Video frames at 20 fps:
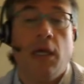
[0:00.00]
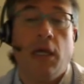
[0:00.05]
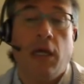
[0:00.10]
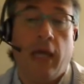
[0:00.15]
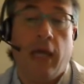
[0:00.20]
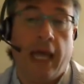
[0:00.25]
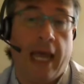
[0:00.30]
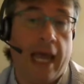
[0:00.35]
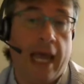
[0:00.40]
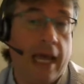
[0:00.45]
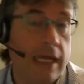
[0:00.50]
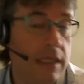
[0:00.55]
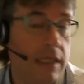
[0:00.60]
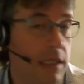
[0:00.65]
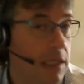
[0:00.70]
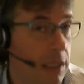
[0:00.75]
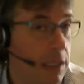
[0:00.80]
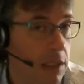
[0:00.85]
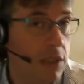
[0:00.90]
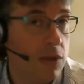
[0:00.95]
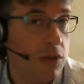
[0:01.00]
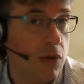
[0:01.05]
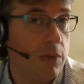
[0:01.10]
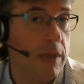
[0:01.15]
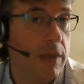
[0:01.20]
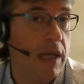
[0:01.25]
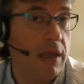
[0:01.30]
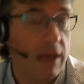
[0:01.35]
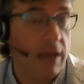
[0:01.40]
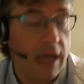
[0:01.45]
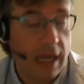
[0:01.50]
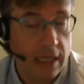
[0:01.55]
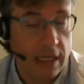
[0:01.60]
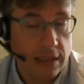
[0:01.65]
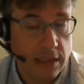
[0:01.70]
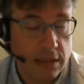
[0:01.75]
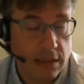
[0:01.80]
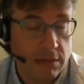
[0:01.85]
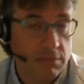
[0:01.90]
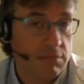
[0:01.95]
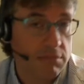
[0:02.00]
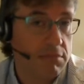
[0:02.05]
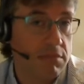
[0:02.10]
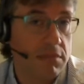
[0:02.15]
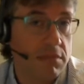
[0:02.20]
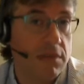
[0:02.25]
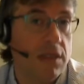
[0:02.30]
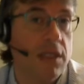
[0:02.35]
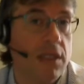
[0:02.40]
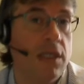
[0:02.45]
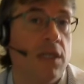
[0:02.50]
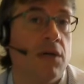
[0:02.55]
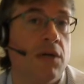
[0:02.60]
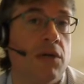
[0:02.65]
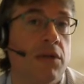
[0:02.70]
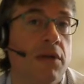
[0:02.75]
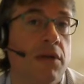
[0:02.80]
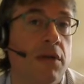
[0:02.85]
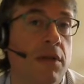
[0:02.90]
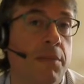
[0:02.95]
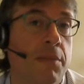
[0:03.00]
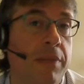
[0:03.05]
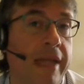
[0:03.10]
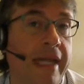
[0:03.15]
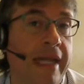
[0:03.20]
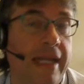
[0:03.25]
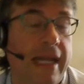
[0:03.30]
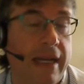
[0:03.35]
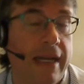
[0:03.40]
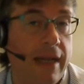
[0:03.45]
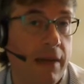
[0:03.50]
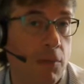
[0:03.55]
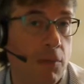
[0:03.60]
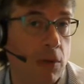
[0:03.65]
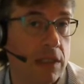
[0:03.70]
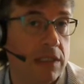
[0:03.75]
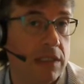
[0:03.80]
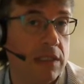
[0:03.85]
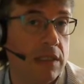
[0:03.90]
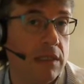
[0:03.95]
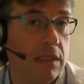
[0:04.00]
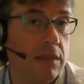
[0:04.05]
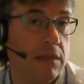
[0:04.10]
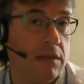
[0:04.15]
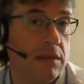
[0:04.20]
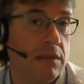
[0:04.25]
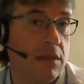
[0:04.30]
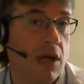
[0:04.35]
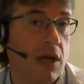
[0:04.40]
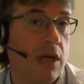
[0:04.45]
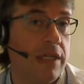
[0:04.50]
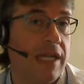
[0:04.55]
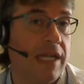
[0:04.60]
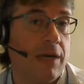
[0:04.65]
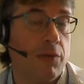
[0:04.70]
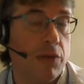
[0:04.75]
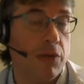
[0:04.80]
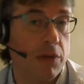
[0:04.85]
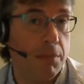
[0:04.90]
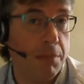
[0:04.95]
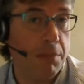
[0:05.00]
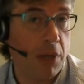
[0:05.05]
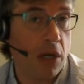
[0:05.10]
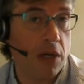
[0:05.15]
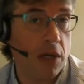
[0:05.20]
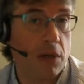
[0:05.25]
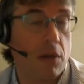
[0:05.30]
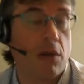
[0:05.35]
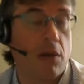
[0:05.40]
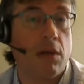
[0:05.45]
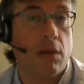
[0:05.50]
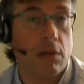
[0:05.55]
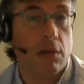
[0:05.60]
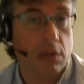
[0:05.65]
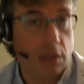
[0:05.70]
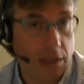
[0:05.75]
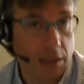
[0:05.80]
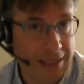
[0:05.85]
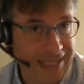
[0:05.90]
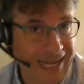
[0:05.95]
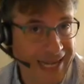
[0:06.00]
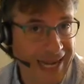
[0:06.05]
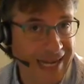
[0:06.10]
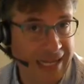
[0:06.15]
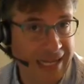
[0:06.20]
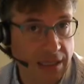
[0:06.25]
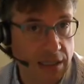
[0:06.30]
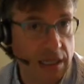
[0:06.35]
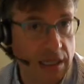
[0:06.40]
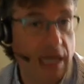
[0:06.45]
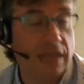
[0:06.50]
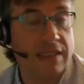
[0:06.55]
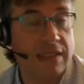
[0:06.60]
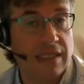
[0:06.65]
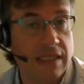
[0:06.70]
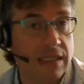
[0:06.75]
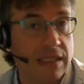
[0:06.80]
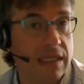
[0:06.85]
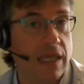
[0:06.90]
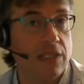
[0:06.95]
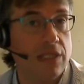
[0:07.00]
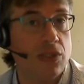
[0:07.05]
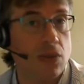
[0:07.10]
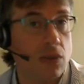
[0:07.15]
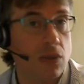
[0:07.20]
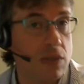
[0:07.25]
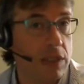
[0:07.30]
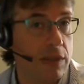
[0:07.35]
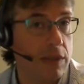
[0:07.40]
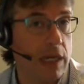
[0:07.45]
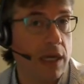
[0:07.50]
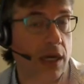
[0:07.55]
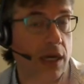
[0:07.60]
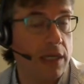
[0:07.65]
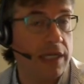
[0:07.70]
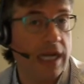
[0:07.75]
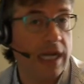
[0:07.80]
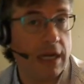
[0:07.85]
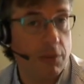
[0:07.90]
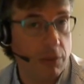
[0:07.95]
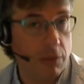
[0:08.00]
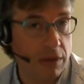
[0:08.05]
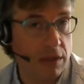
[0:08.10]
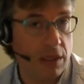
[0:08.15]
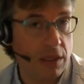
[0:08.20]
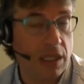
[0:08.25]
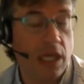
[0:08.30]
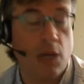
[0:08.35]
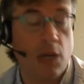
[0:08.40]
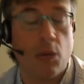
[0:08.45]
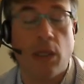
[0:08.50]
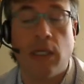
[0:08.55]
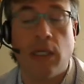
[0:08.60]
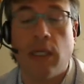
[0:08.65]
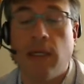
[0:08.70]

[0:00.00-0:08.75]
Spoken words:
And he told me that the plant that was in contact with the bottle containing the GANS inside, so no direct contact with the liquid,